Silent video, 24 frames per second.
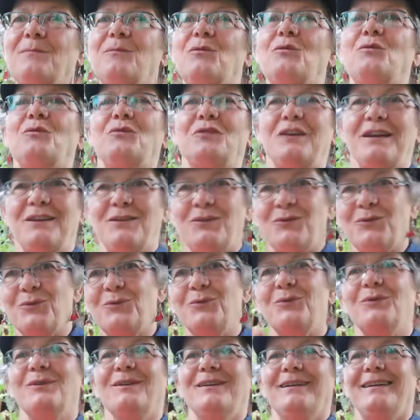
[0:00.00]
moved
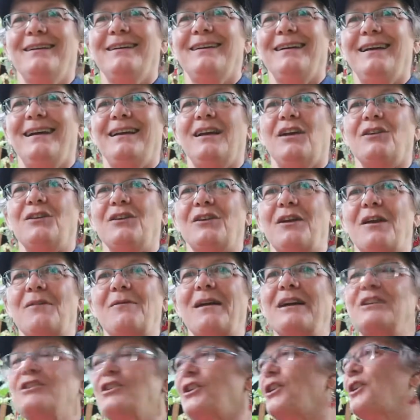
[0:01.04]
into another
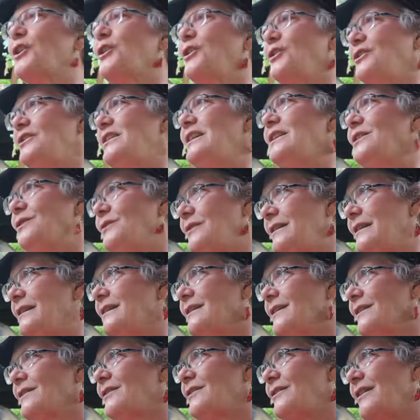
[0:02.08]
direction and continued in
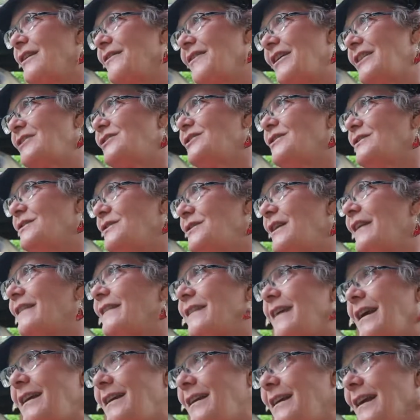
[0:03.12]
another direction. So that's
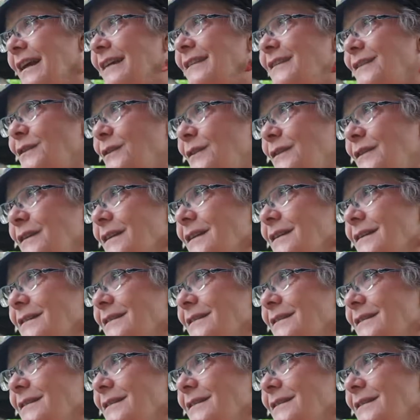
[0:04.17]
kind of nice to see.